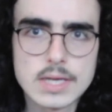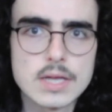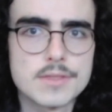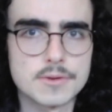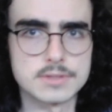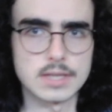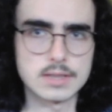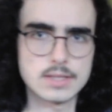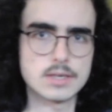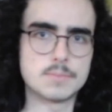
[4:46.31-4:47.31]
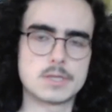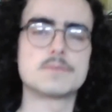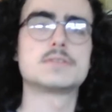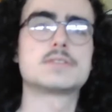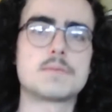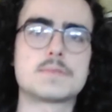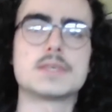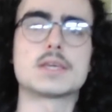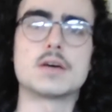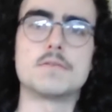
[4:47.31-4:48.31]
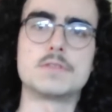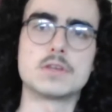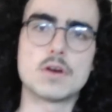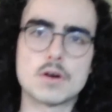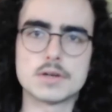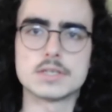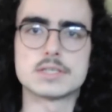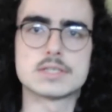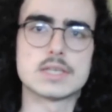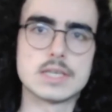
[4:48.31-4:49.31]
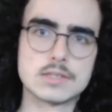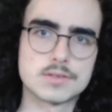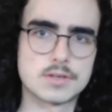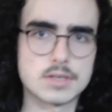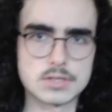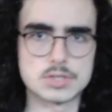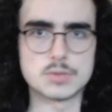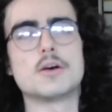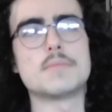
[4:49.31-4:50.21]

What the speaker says: there's a little bit of something of the artist inserted into it.